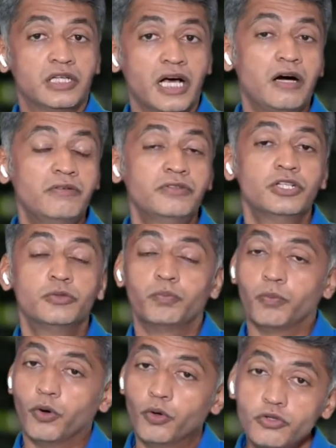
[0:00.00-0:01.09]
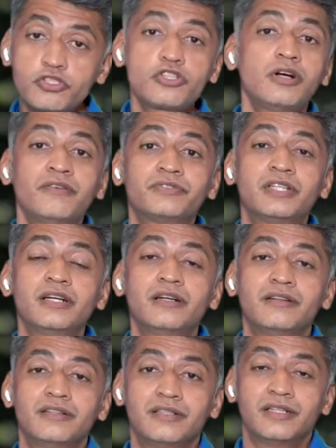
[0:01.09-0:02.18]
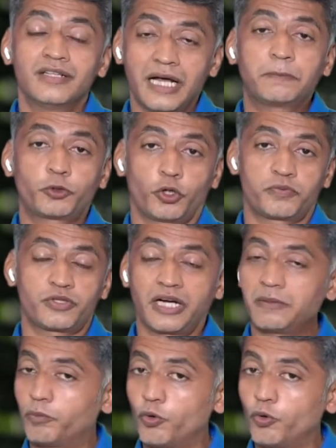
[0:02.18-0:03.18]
Now, most of the laptops, right?